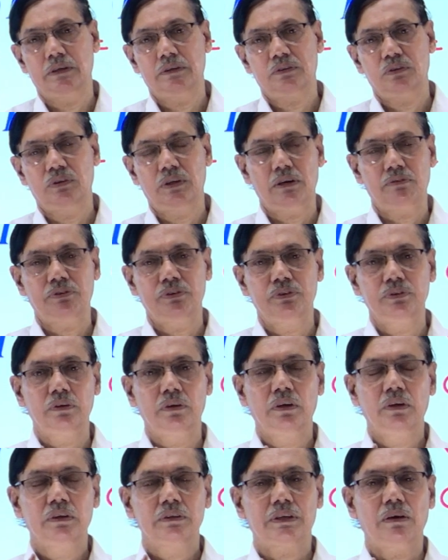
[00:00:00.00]
So therefore,
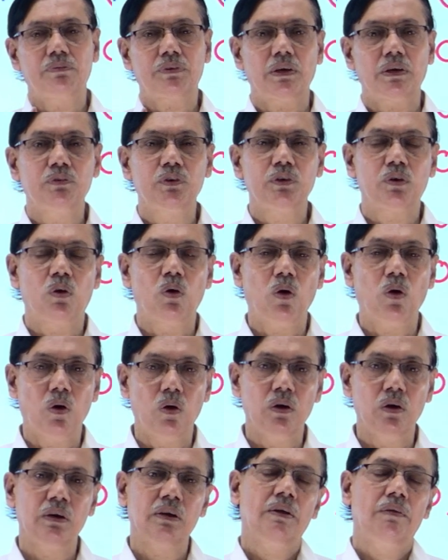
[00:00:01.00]
sometimes we call
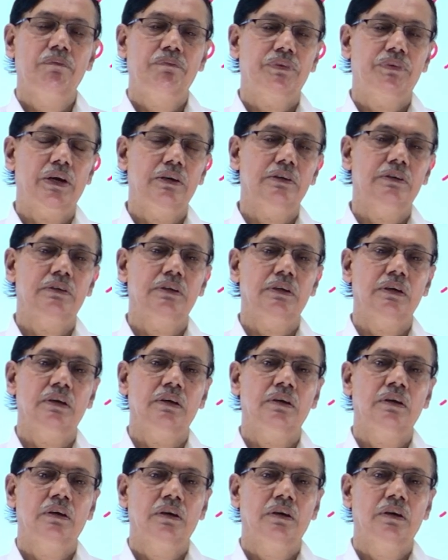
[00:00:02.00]
that is a